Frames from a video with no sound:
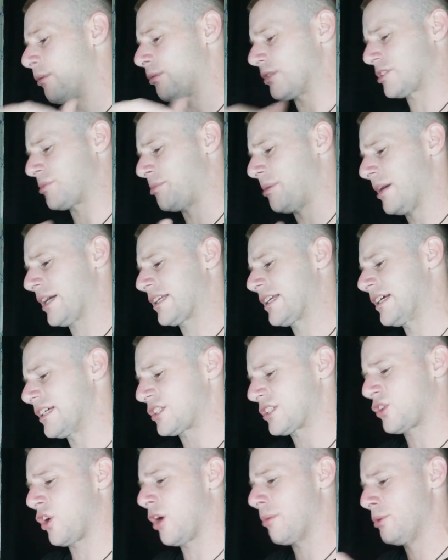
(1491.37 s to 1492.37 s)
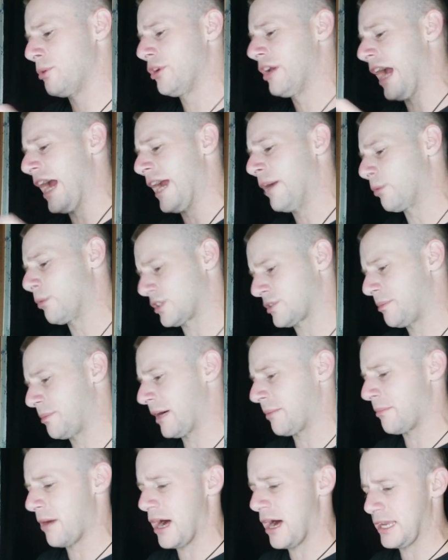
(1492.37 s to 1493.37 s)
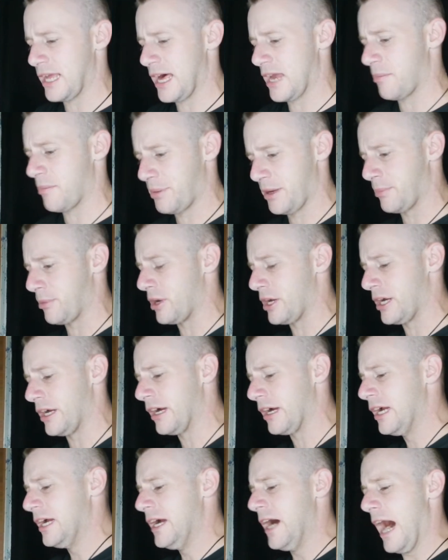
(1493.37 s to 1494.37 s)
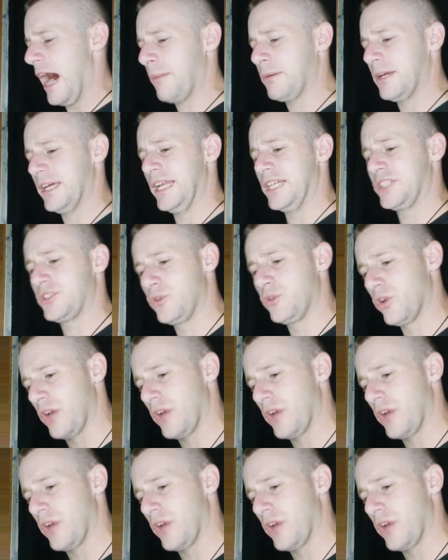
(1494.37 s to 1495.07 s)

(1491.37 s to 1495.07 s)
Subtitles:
respect here, Scorpio. You gain respect by a lot of people here. I'm getting that you're going